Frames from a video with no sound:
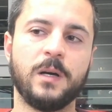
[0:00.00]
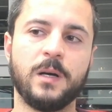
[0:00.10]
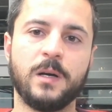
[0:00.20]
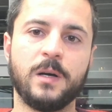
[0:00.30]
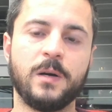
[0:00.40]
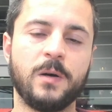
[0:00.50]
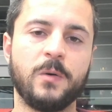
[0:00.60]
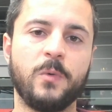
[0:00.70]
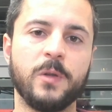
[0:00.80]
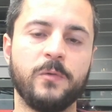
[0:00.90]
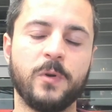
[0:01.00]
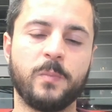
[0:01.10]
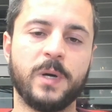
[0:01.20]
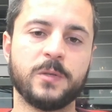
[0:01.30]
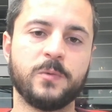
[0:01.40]

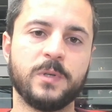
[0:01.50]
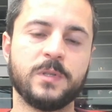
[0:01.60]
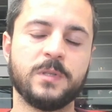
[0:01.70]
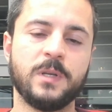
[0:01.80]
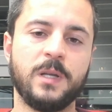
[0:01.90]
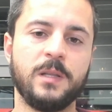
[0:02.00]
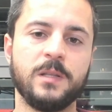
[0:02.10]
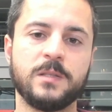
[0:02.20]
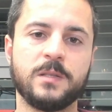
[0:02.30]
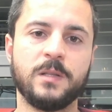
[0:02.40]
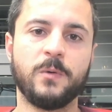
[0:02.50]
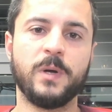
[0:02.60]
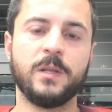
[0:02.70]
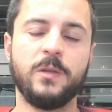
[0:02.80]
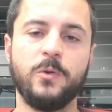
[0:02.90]
of your passwords and it's
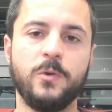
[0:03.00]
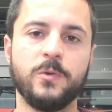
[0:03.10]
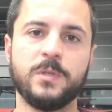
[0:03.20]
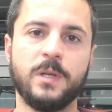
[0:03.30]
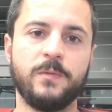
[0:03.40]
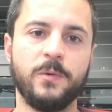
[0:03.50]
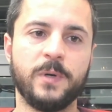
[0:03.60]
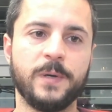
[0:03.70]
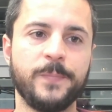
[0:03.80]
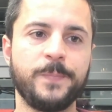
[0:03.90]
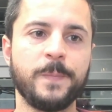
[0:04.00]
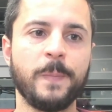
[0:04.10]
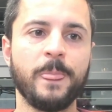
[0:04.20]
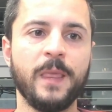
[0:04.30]
the one you use everywhere.